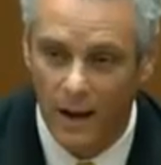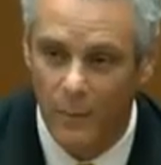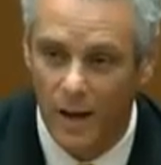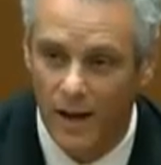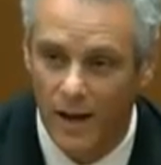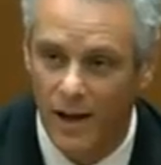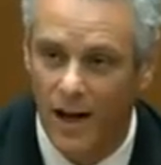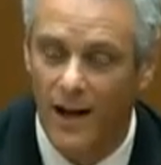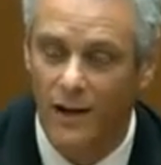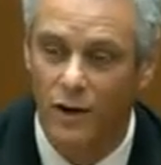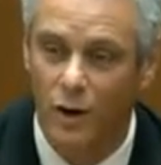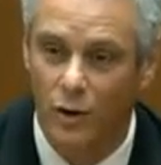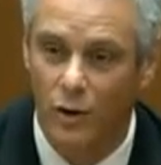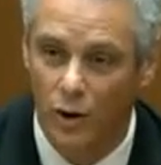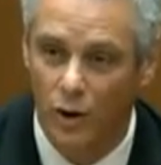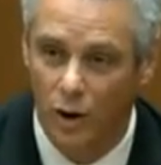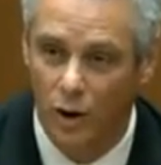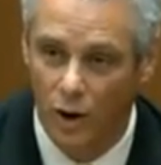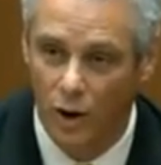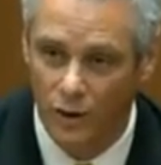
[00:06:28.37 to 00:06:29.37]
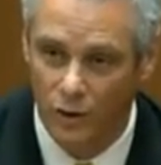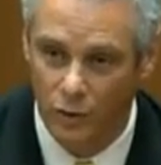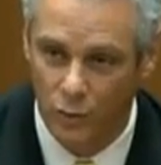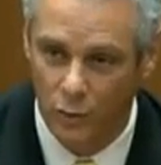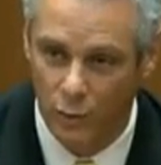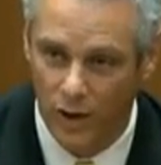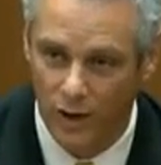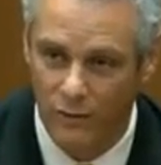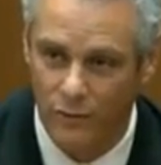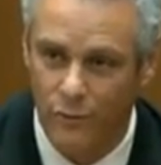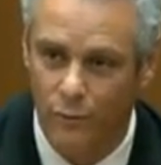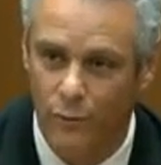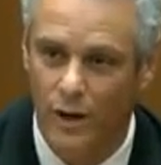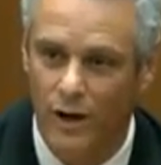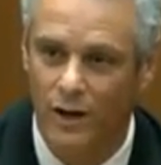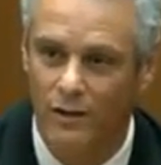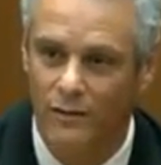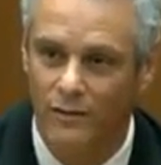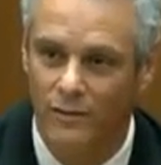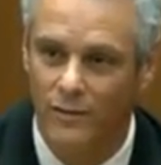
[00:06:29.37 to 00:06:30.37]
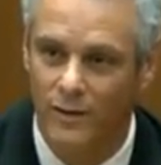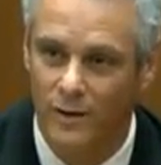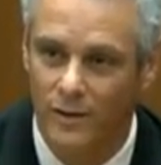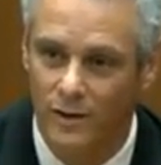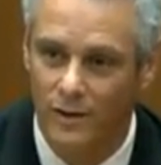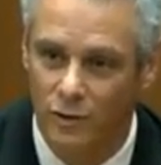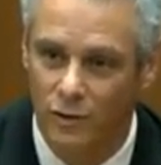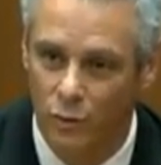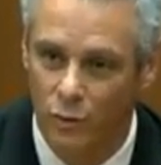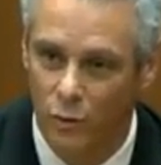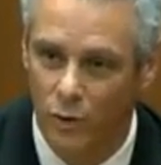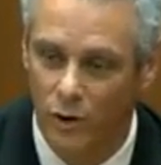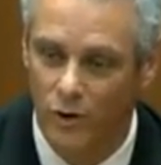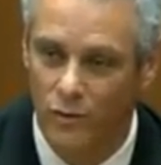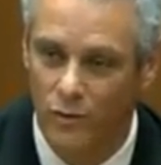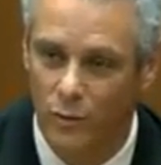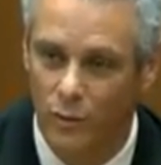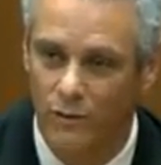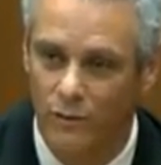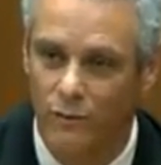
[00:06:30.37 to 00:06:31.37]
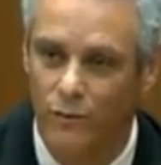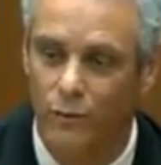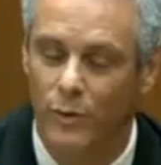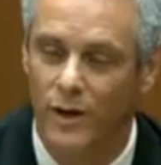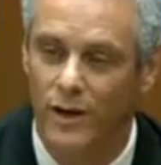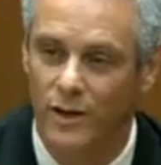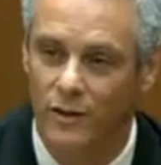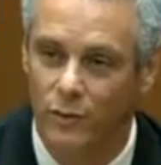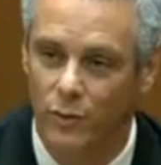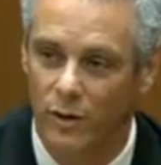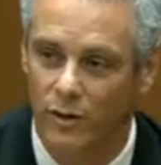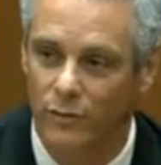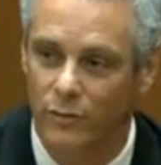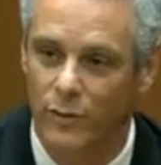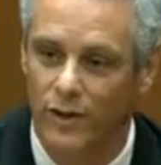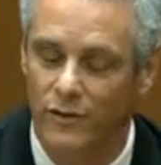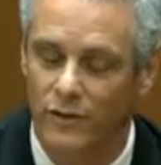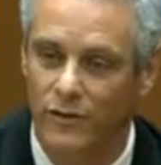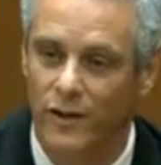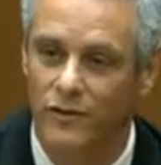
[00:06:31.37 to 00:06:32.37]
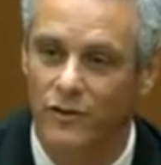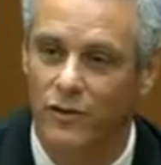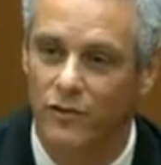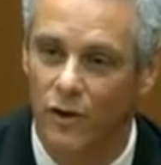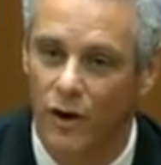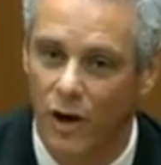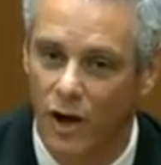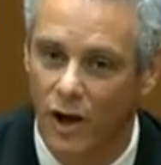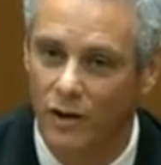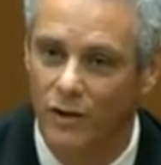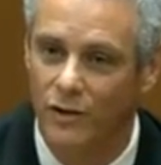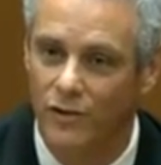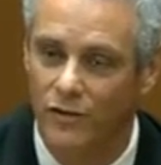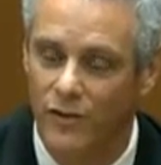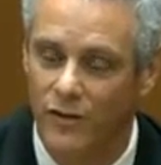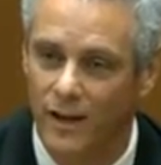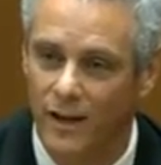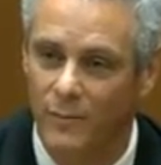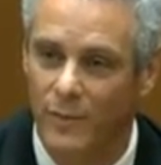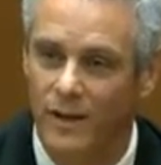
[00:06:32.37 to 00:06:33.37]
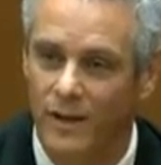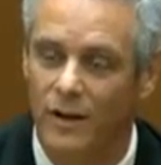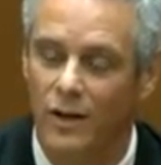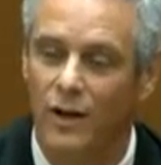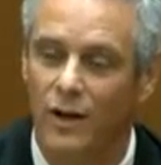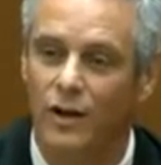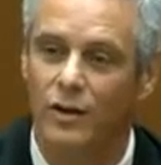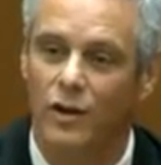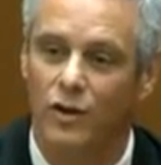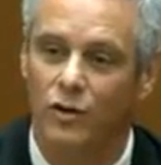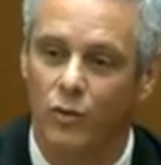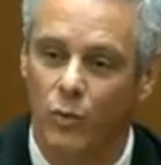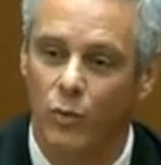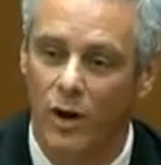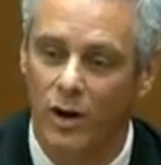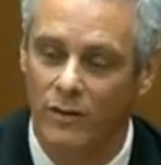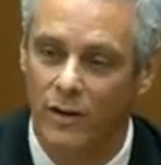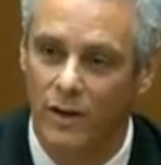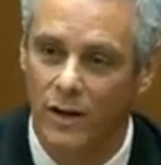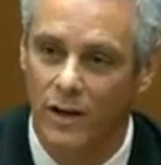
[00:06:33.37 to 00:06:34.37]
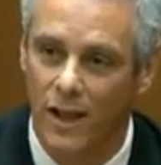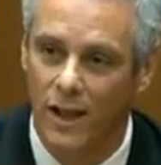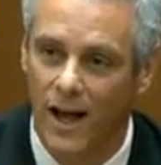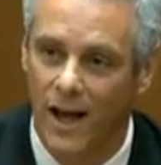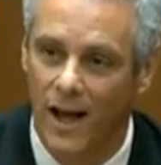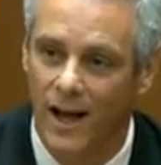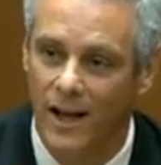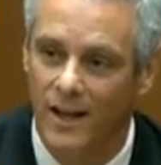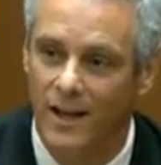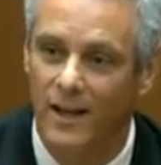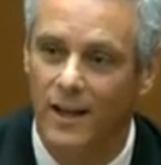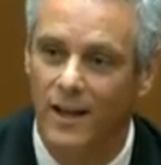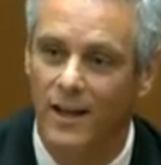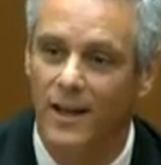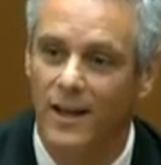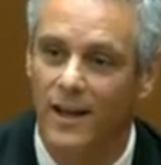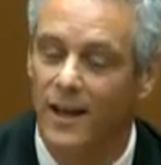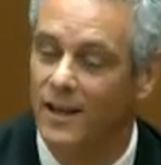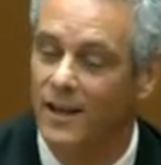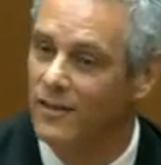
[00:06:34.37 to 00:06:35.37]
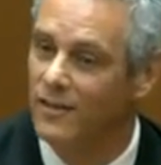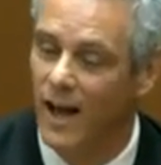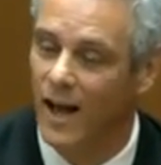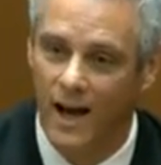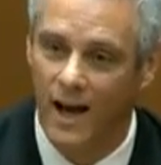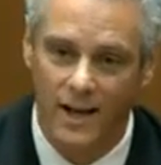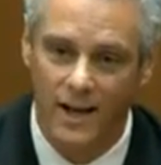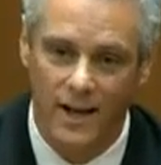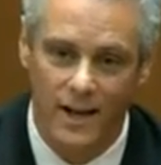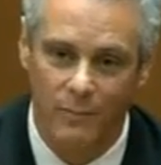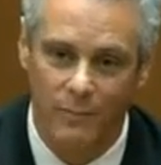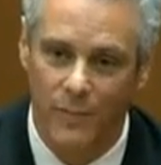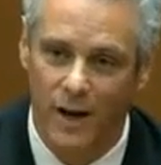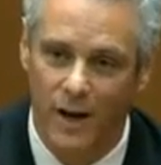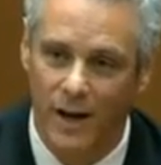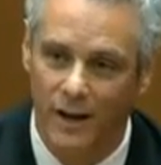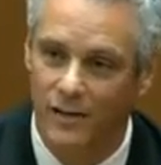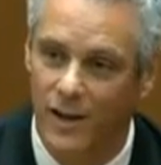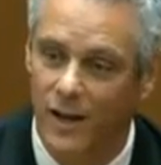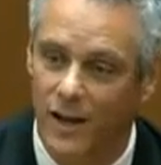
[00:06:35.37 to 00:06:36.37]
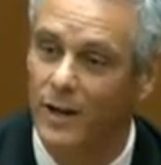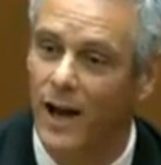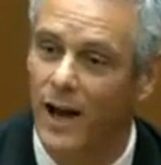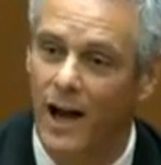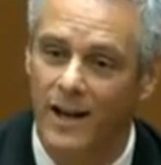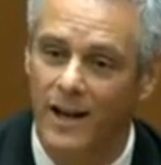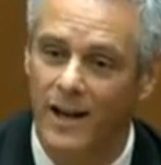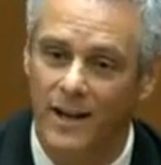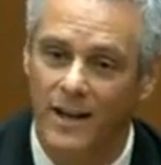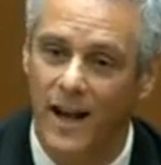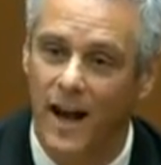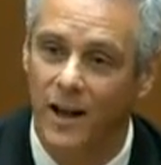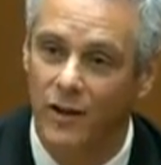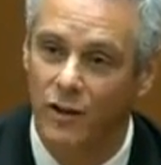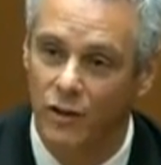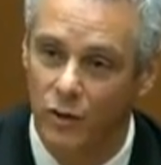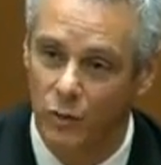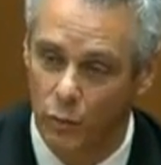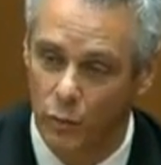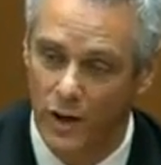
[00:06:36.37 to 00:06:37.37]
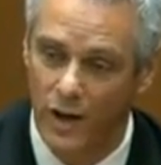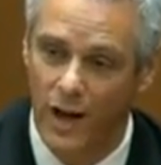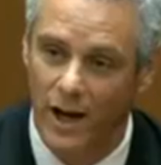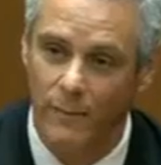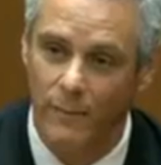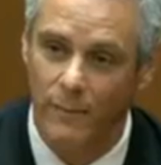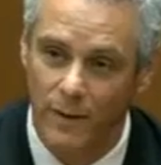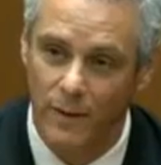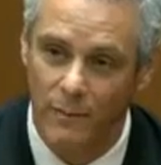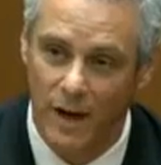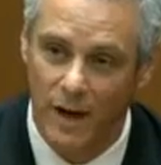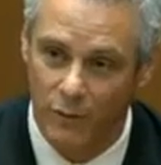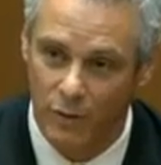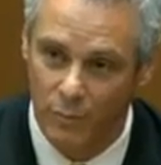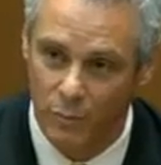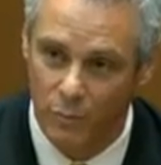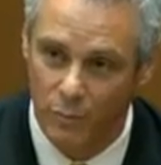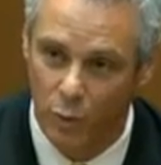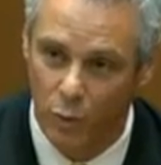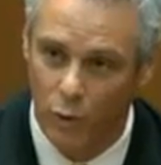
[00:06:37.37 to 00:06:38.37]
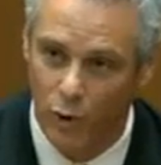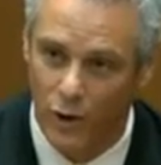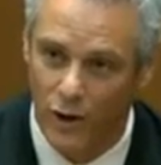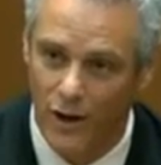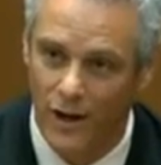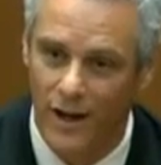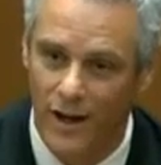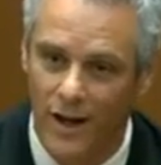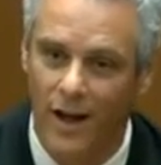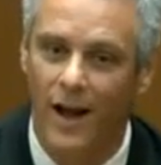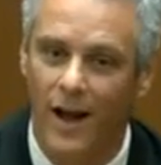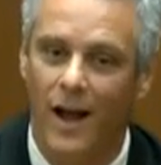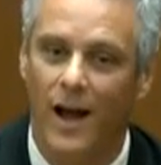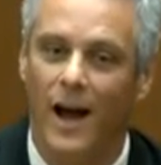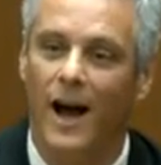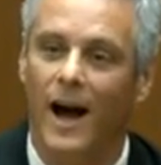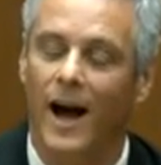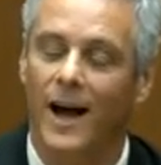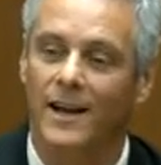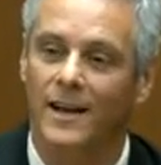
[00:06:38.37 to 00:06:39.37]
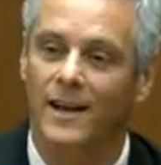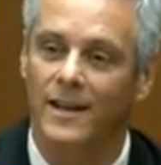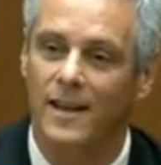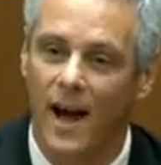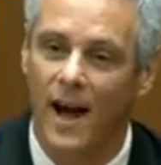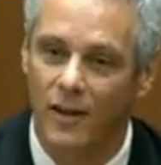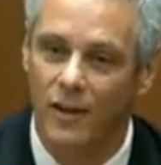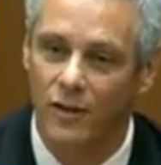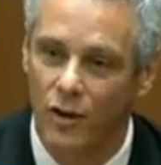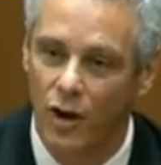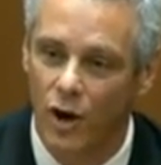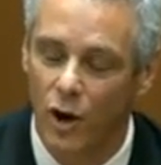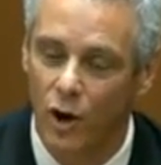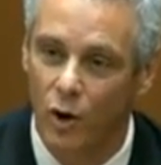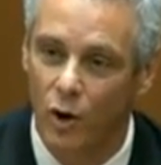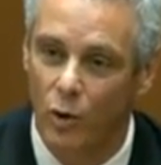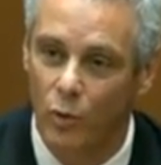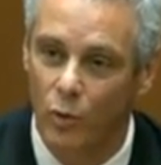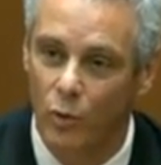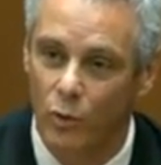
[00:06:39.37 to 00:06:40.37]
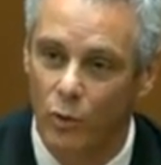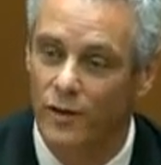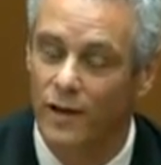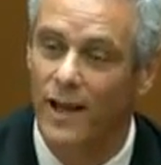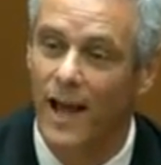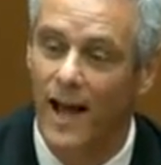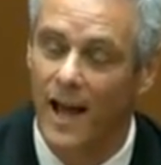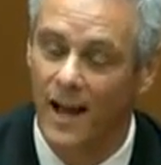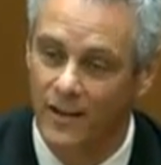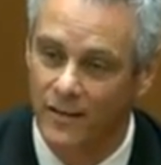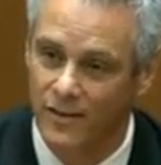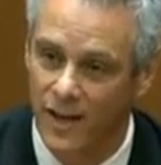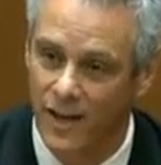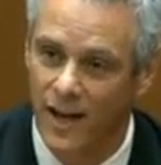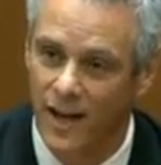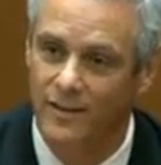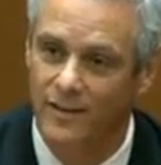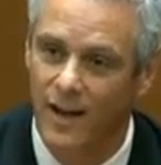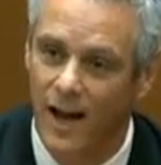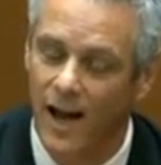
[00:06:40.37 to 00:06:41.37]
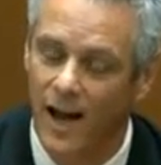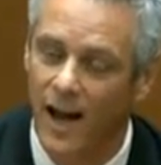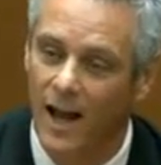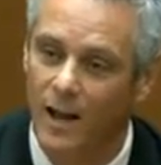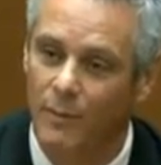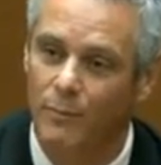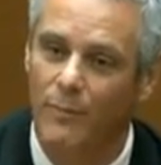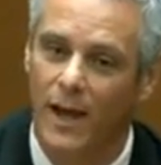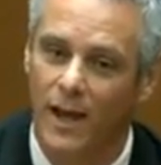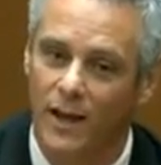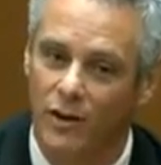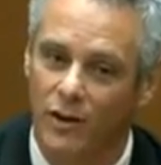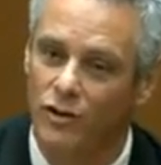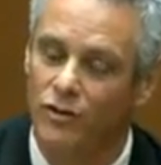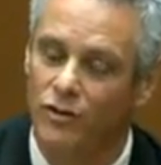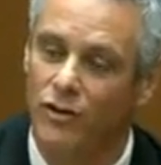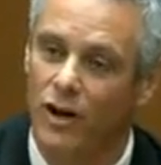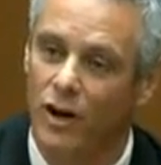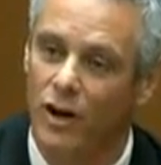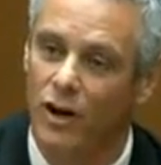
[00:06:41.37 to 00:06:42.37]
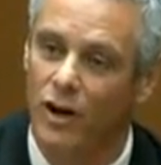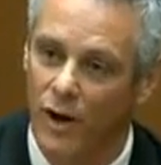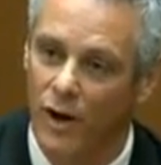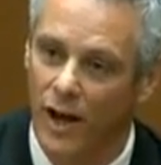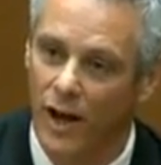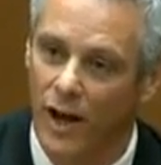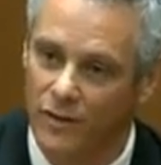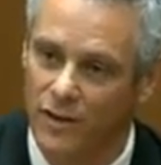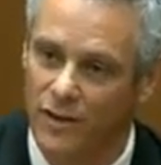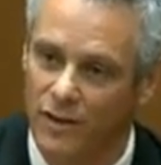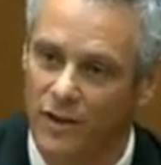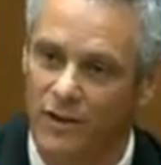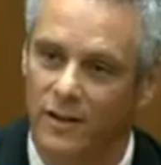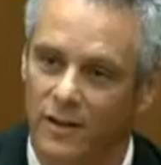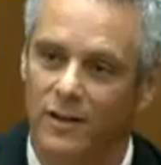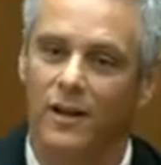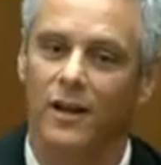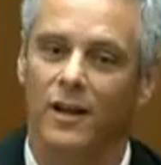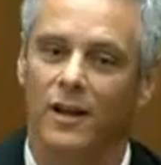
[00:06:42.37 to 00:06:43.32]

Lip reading: I know the 12:12, the 12:20, and 12:26 is all the statement. The 12 o'clock is not in my statement. I did not, when I made my report, I did not know the exact time patient arrested.